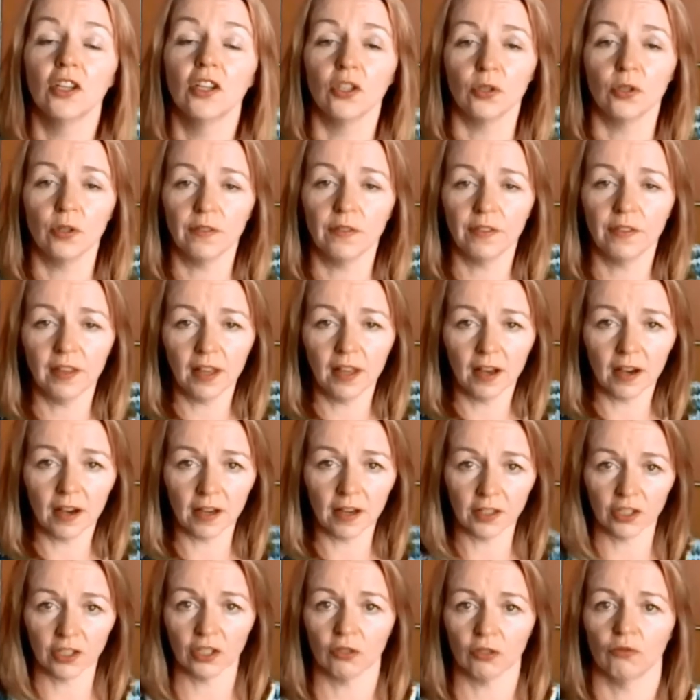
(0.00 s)
So if they
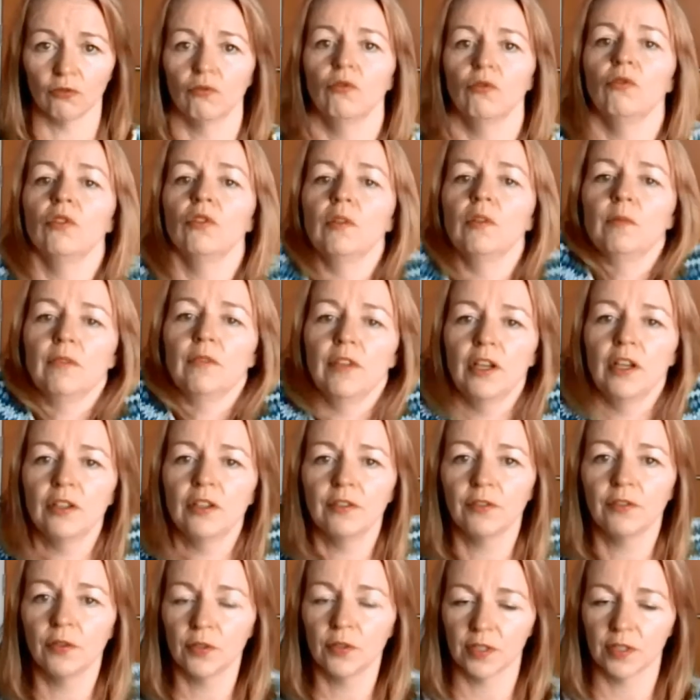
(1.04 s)
are, just roll them around a few